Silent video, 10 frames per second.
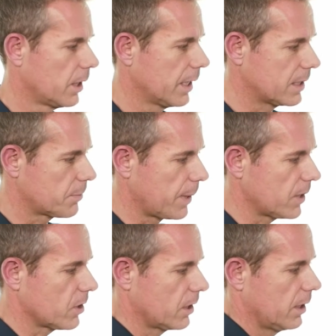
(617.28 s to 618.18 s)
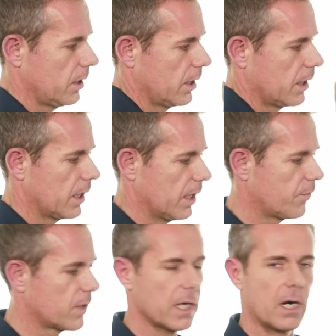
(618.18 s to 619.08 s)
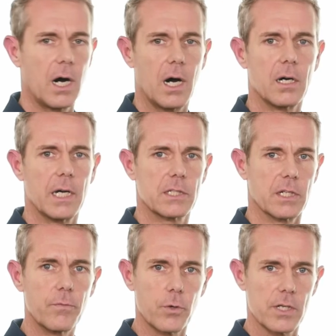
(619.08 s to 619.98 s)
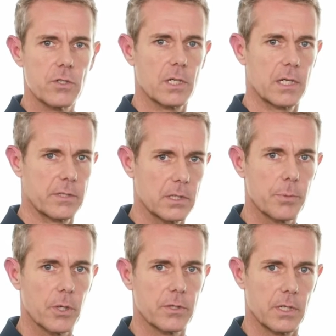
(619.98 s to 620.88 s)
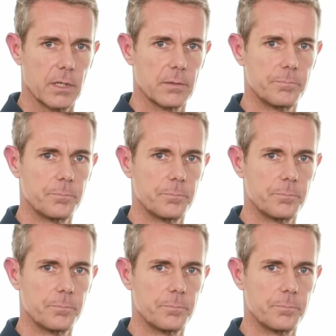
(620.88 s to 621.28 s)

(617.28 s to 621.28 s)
especially if they are as influential as this person here.